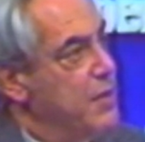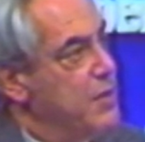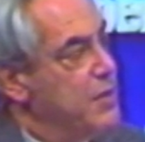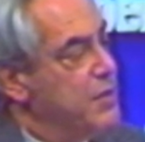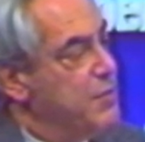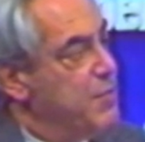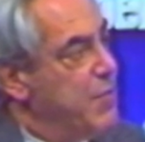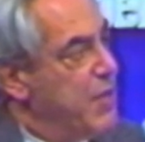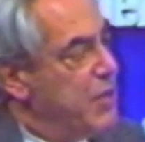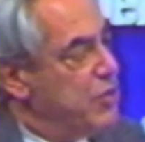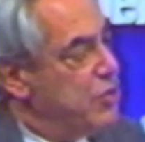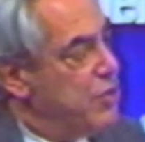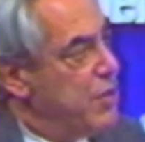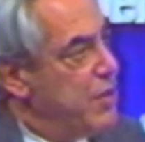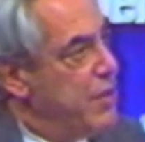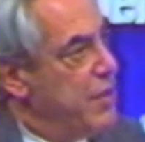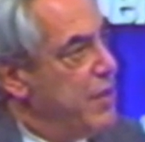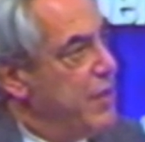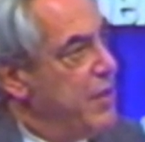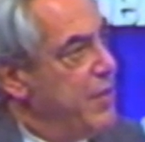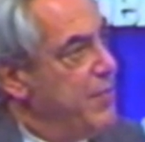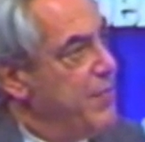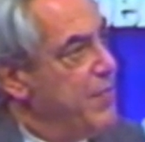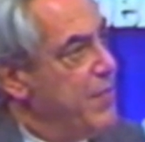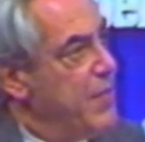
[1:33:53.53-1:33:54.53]

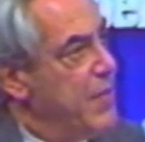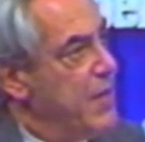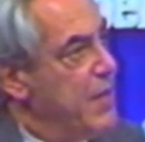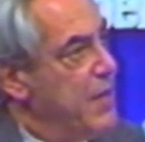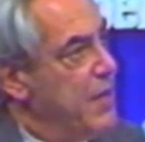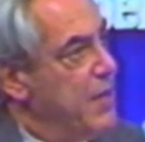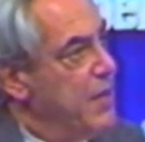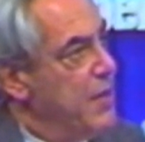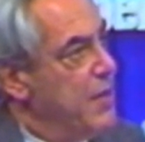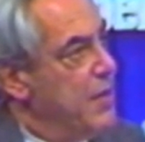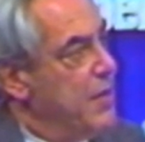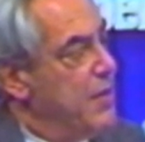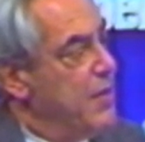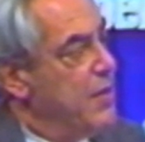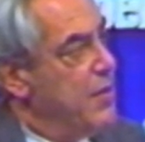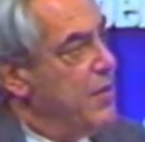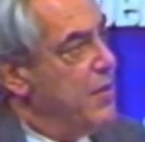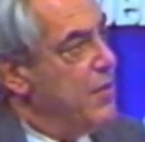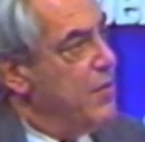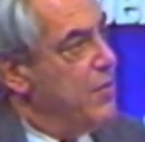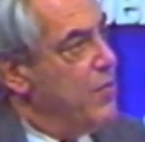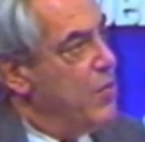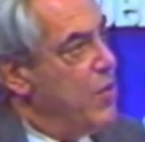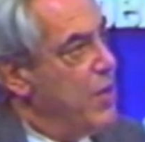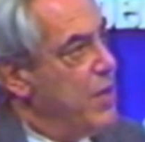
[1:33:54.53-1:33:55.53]
especially
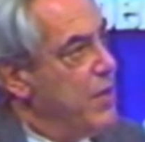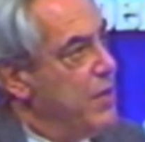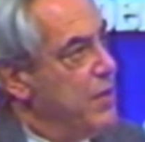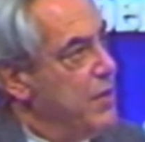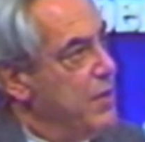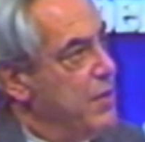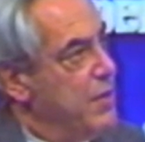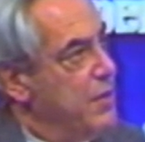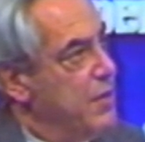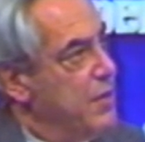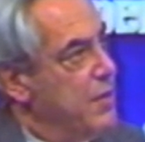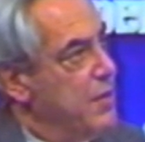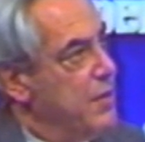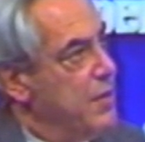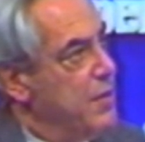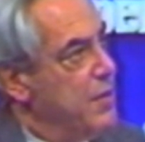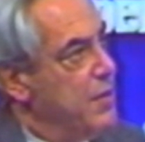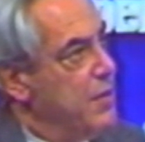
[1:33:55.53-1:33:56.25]
when,